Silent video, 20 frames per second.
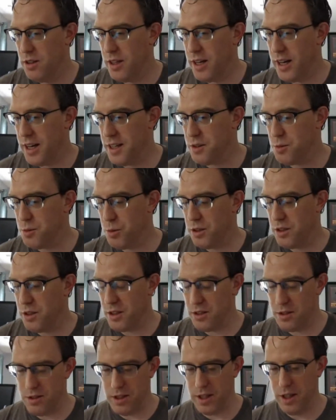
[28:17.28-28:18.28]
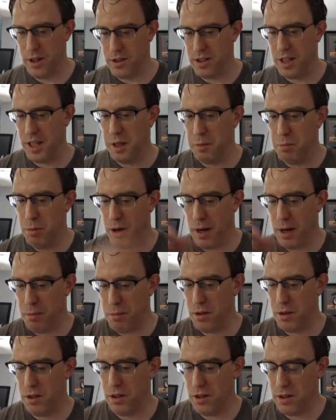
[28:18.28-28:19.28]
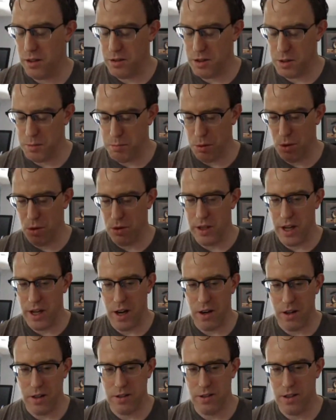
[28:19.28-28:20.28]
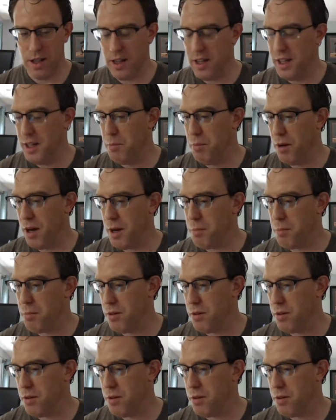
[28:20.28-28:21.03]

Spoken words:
that has one here's a heat pipe, and you can just pull down and say heat pipe.